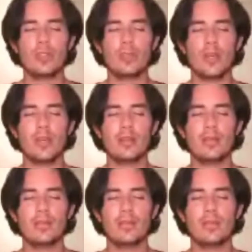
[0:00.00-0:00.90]

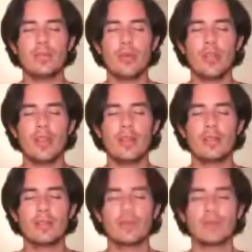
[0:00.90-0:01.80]

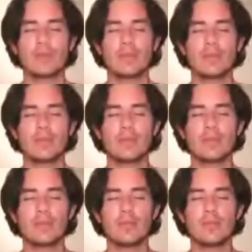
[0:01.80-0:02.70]

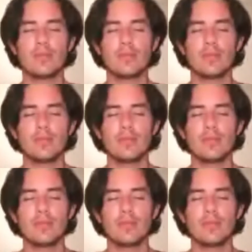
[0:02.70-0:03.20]
Nobody speaks.